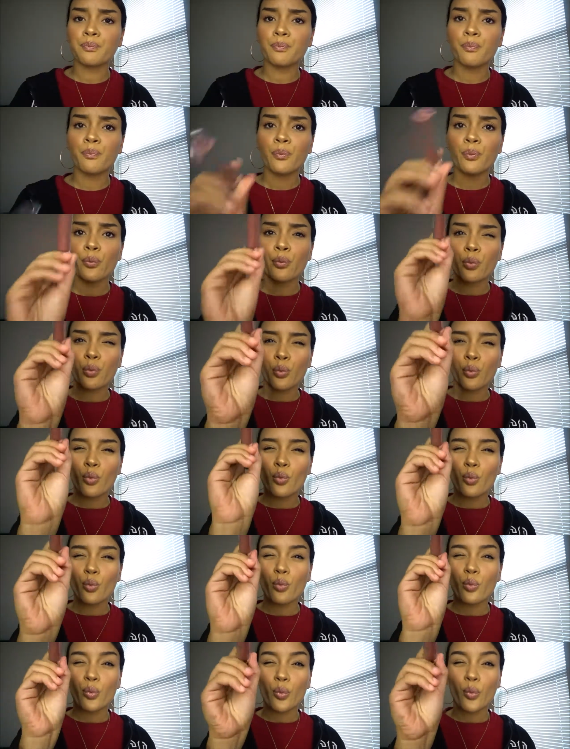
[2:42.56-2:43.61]

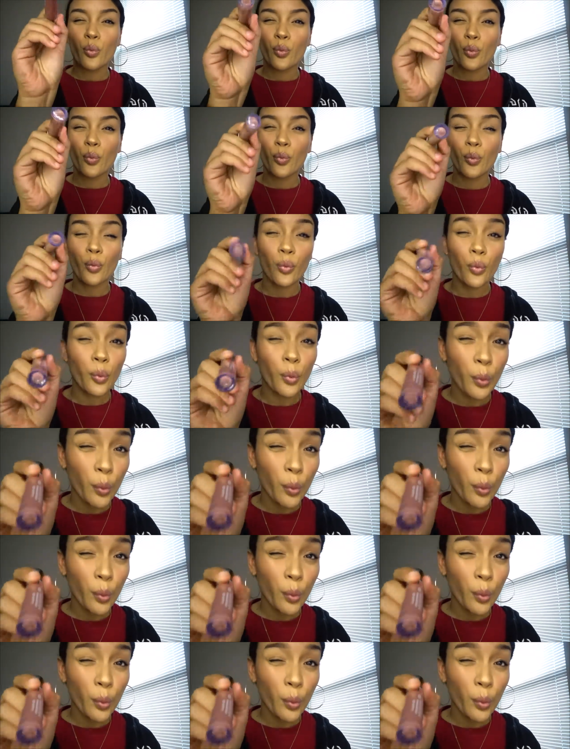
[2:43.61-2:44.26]
Nothing is said.